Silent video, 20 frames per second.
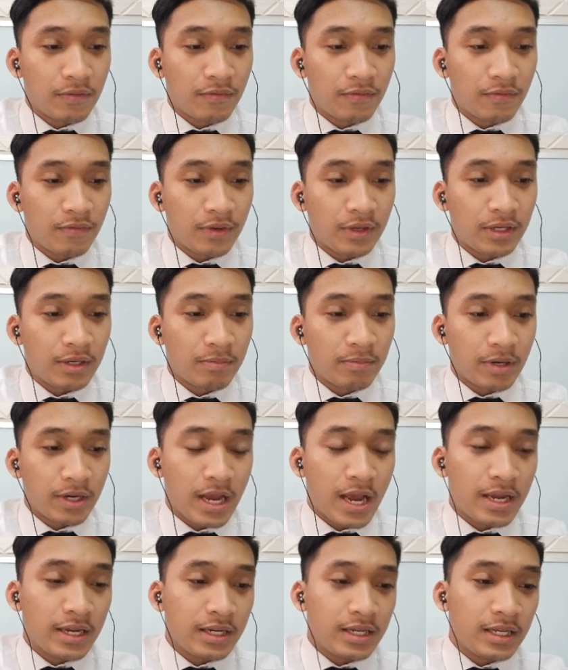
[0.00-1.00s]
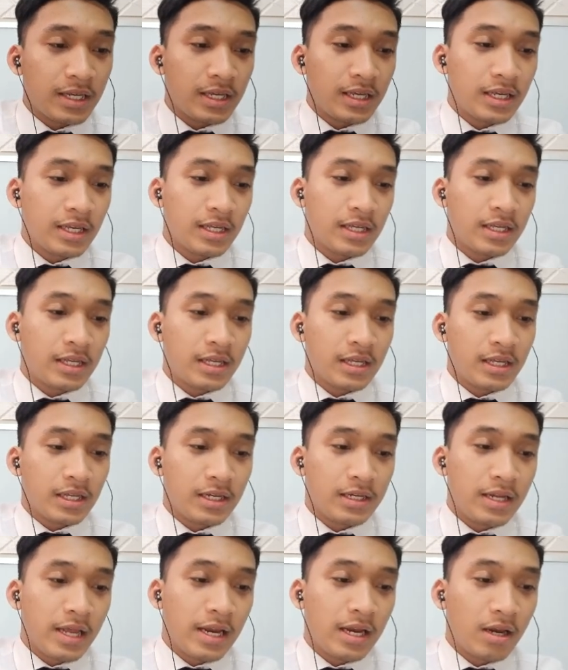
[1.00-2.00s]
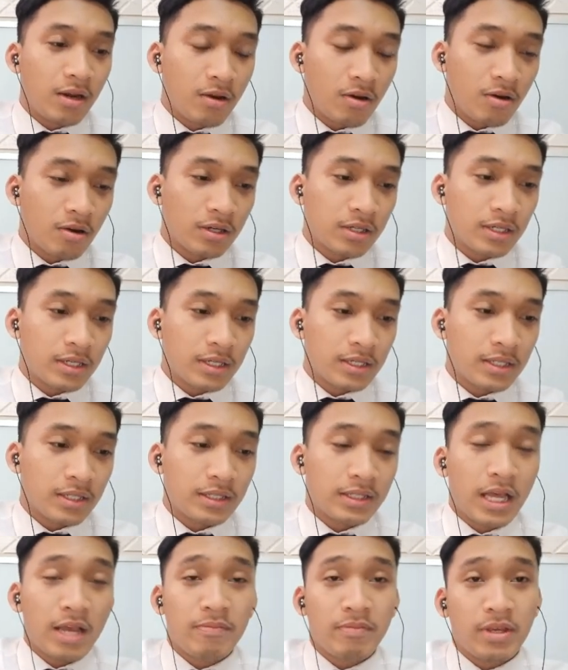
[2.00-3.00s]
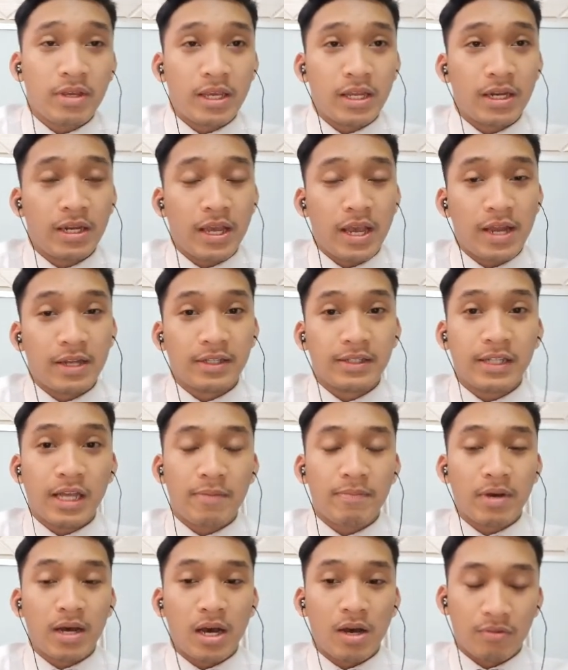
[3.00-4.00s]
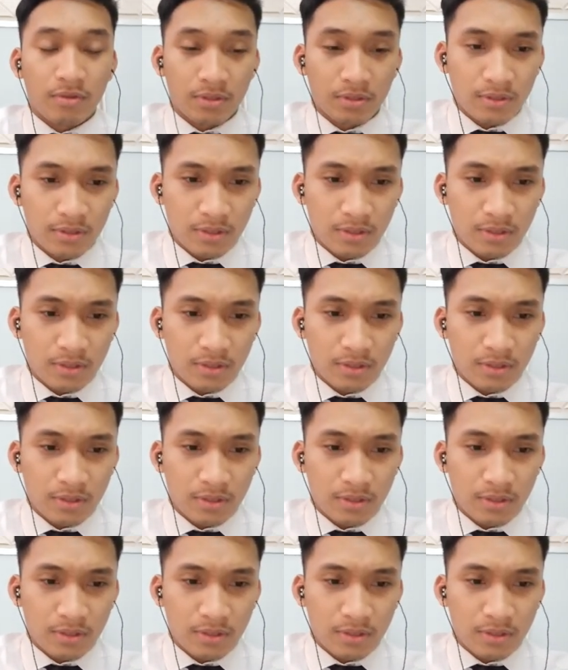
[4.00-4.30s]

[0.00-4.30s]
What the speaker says: fingerprint ID, date log, time in, and time out.